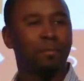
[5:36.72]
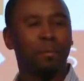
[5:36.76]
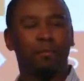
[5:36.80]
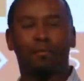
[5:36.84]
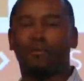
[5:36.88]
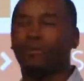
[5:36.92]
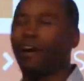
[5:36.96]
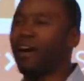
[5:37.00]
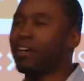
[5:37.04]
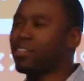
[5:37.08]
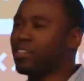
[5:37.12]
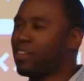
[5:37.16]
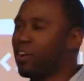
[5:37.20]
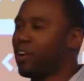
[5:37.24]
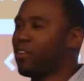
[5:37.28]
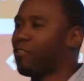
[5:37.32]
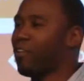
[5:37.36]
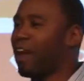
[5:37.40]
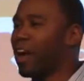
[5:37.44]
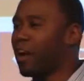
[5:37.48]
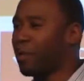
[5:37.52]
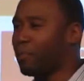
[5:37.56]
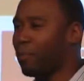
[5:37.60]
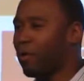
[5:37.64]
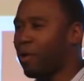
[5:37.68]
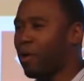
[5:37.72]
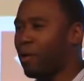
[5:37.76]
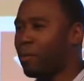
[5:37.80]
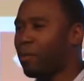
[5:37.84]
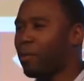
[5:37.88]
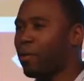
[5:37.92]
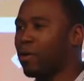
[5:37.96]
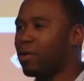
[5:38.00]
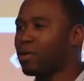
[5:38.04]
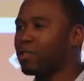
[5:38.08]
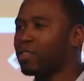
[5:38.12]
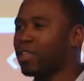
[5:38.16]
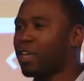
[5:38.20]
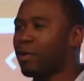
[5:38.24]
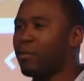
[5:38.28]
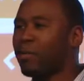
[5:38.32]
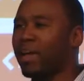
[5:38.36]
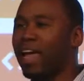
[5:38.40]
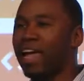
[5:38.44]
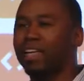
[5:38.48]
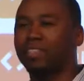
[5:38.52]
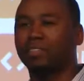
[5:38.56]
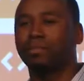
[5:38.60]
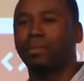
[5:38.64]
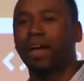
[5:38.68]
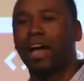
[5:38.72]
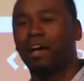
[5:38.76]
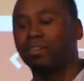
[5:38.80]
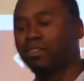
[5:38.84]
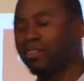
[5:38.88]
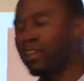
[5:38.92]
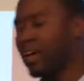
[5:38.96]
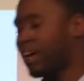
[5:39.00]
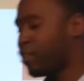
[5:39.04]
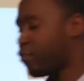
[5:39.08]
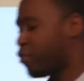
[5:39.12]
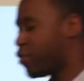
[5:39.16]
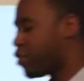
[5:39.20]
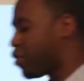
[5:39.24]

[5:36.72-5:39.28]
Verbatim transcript: before I started writing blog posts. And we had some outsized